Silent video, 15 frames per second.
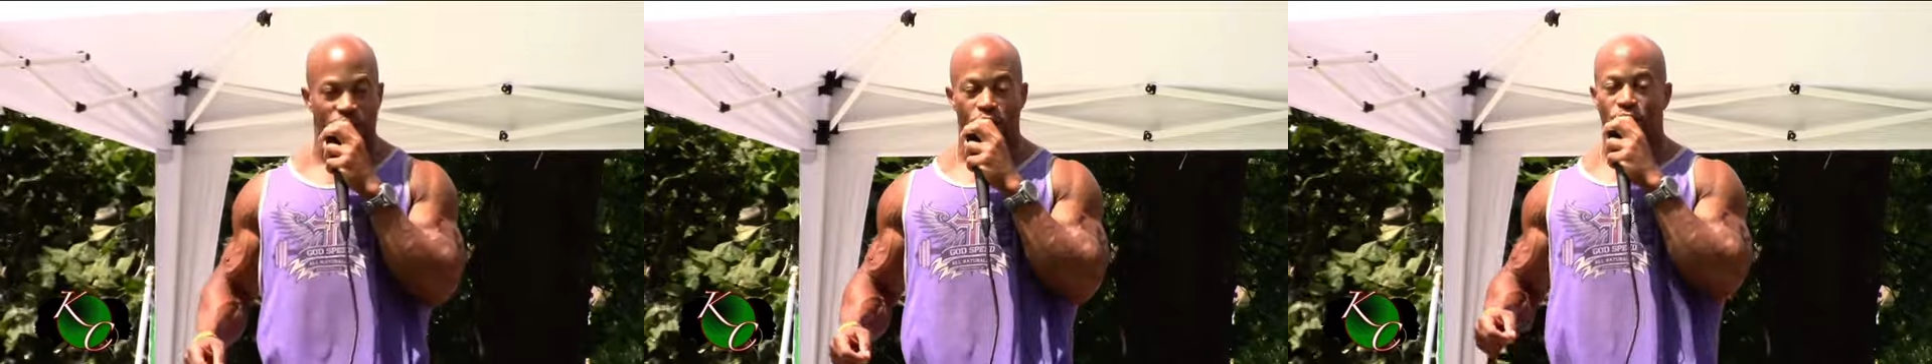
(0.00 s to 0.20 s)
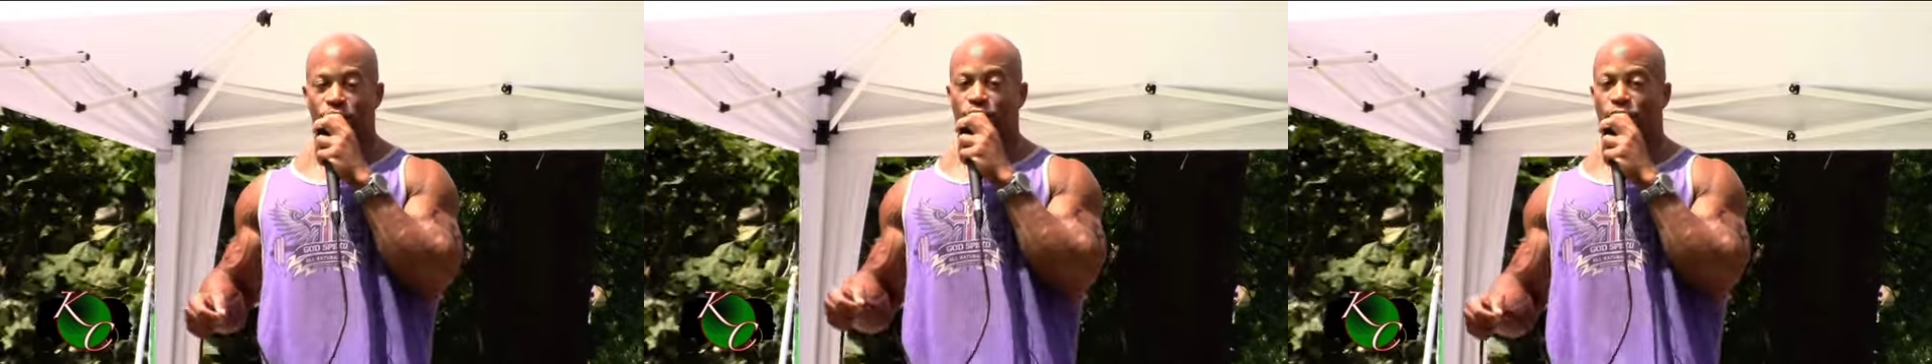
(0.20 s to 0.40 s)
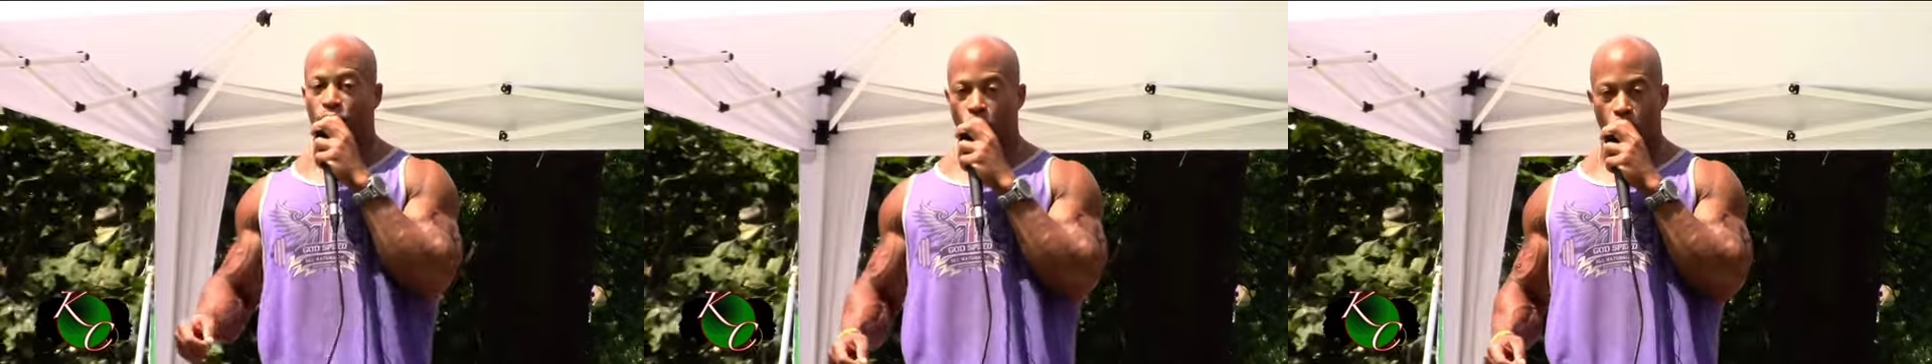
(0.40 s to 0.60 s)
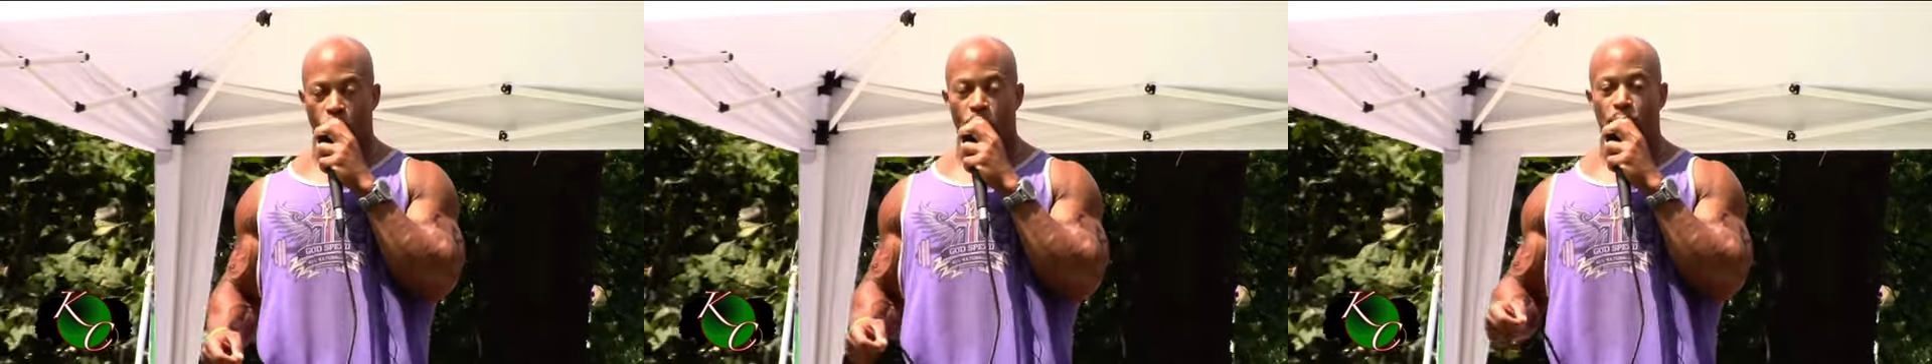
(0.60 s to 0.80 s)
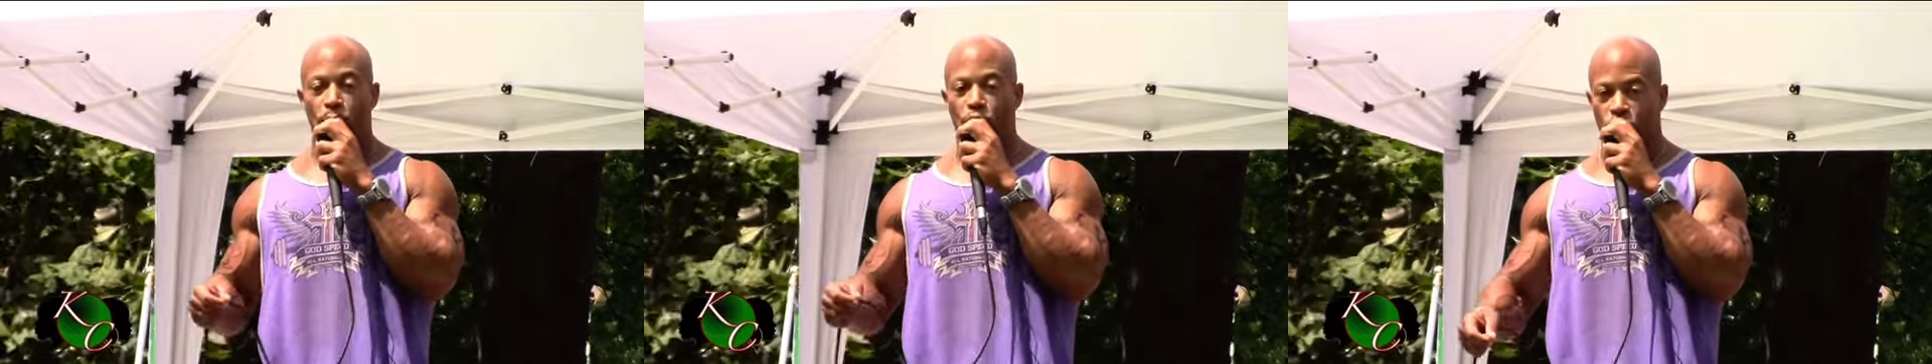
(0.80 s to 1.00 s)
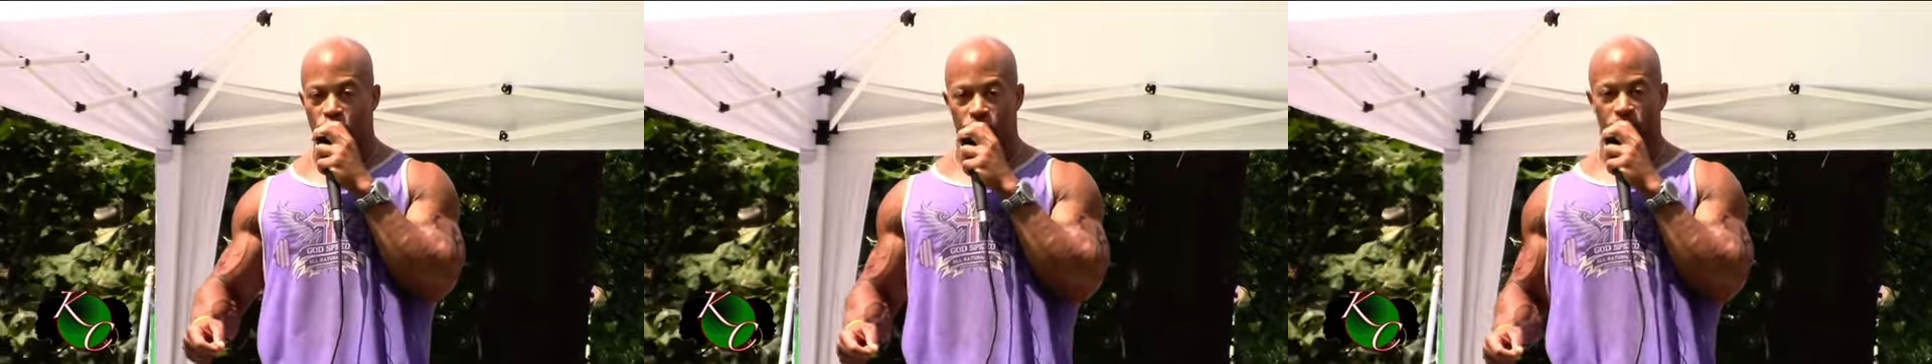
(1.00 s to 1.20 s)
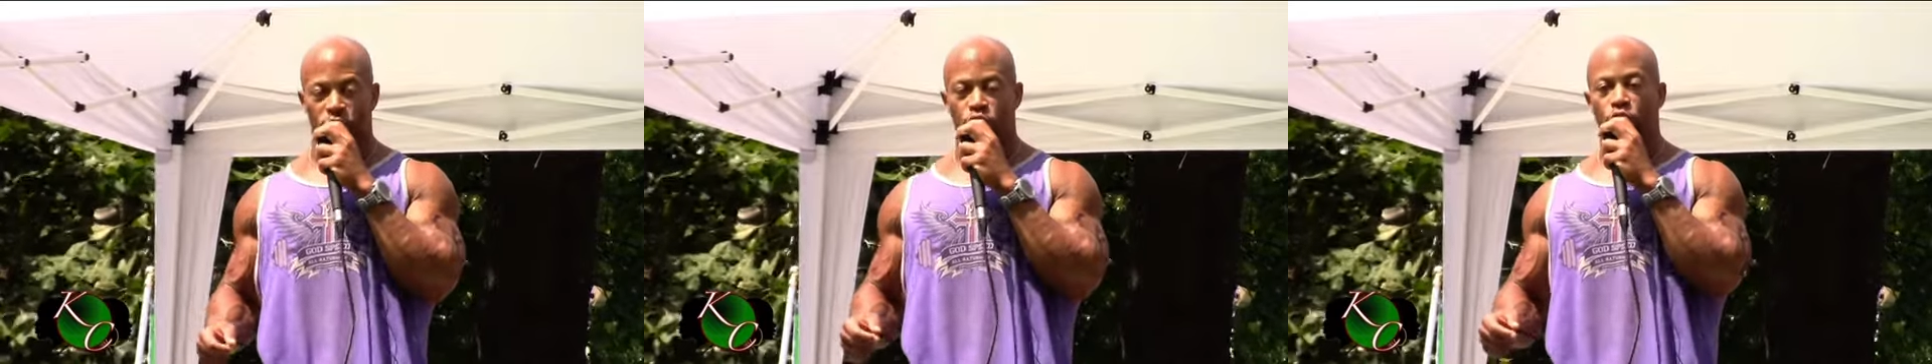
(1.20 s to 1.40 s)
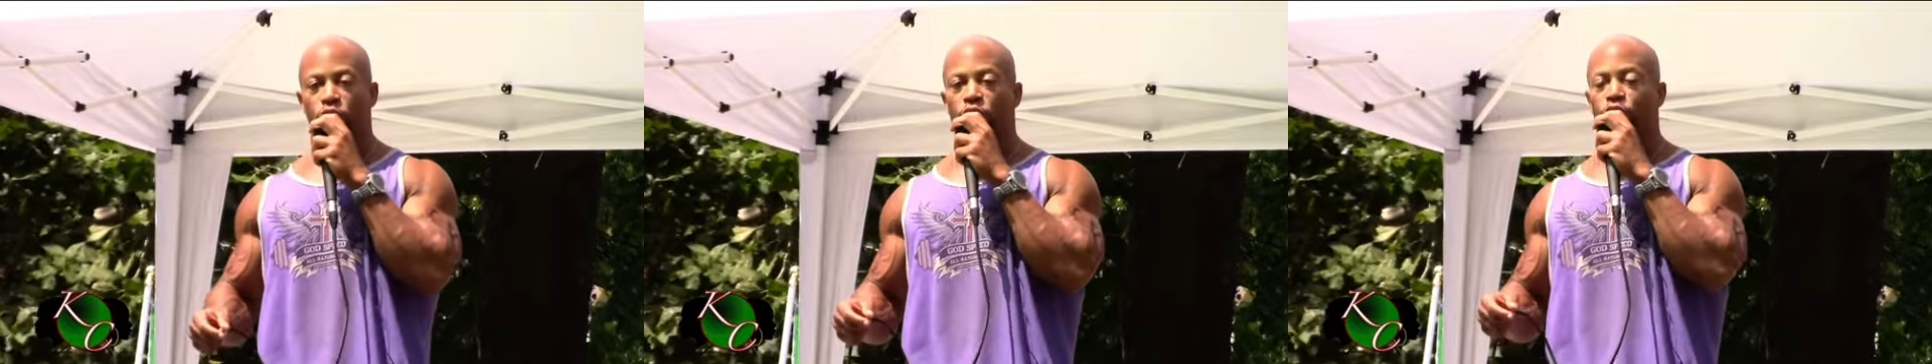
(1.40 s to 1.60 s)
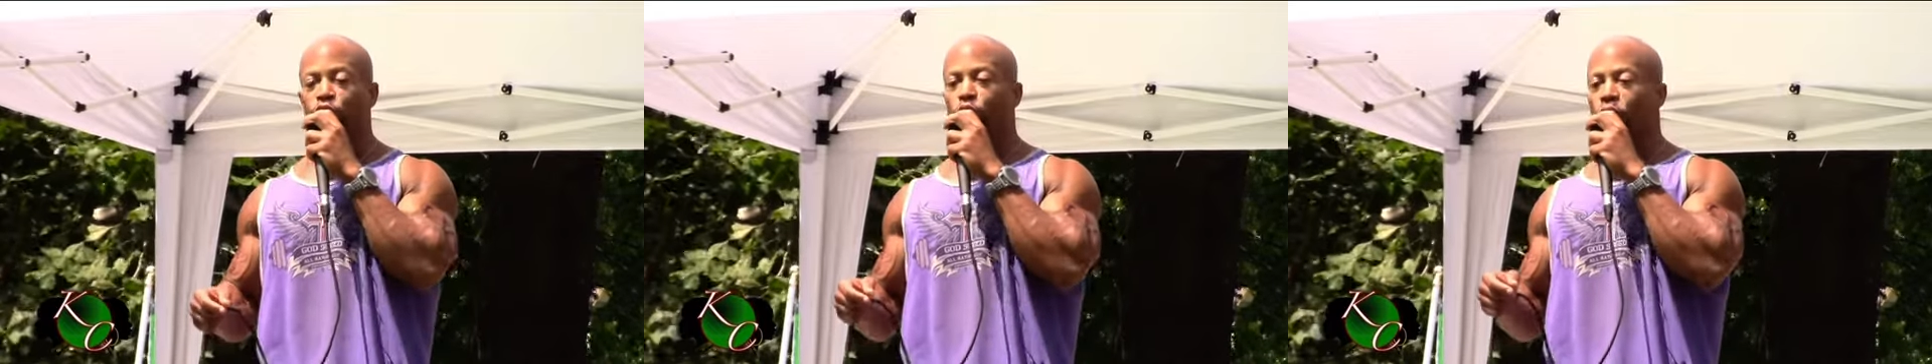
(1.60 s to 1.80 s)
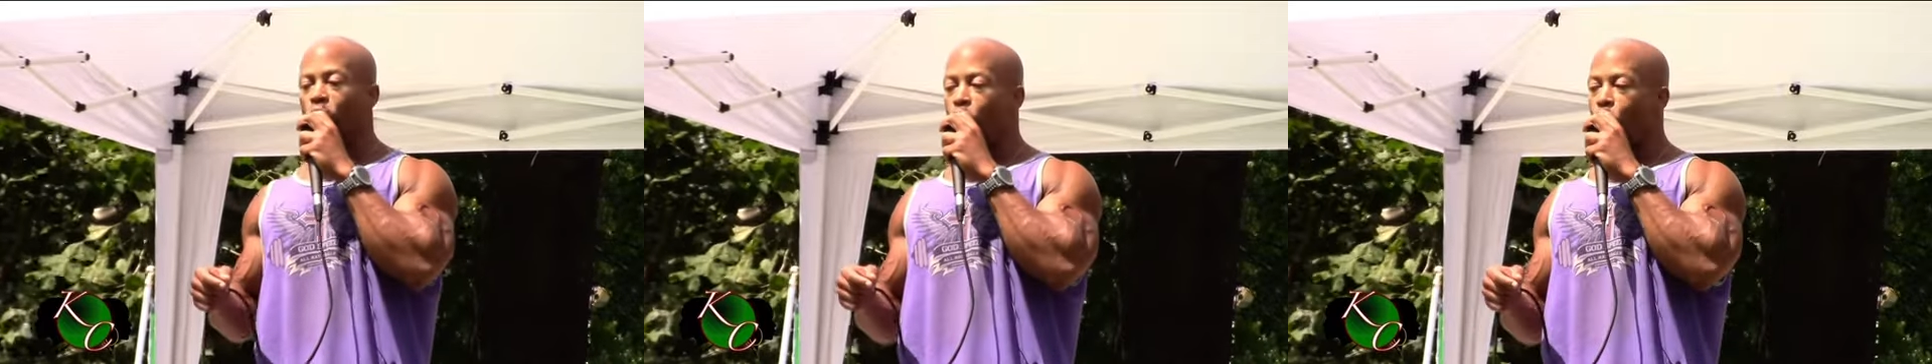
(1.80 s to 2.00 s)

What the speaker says: for movement. You can do a